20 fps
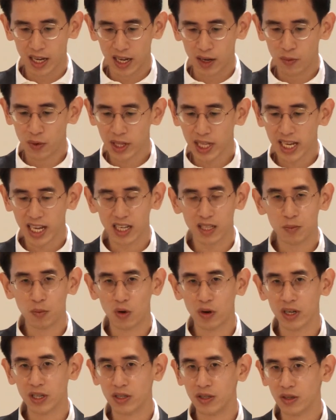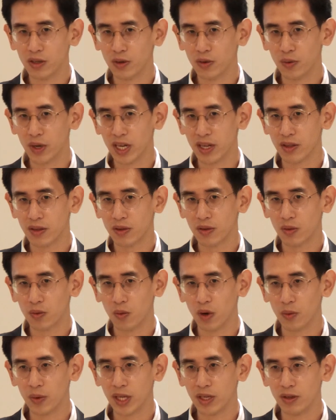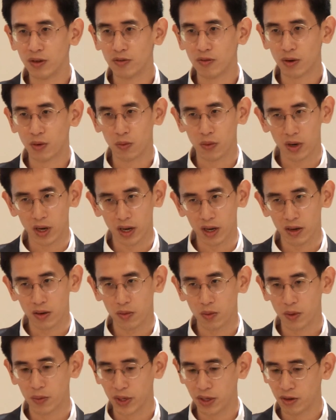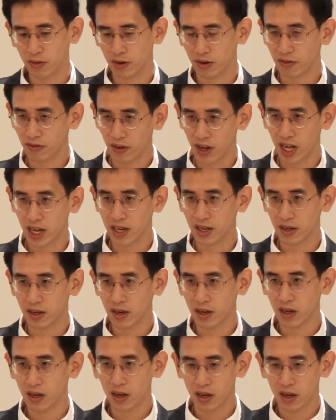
really has more to do with what we do for work, what we do for fun,